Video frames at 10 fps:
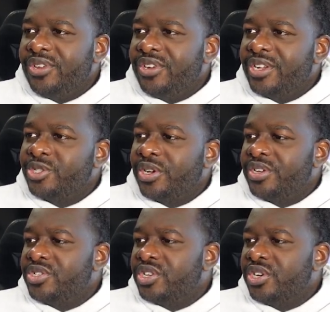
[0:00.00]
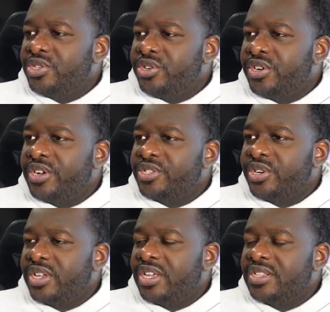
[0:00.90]
not trying to judge, or you're not
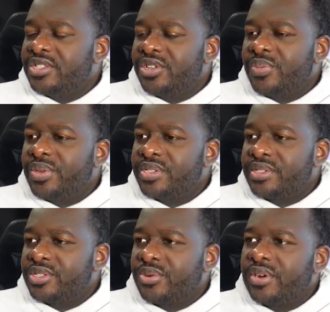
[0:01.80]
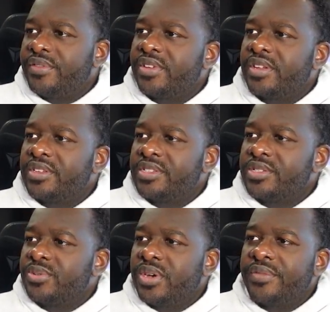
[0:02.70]
trying to get into their business, or whatever the case
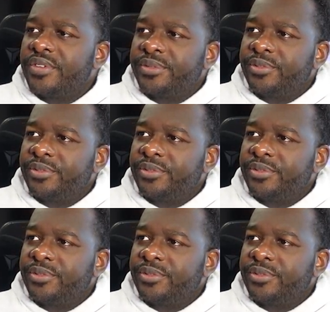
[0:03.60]
is. Whatever.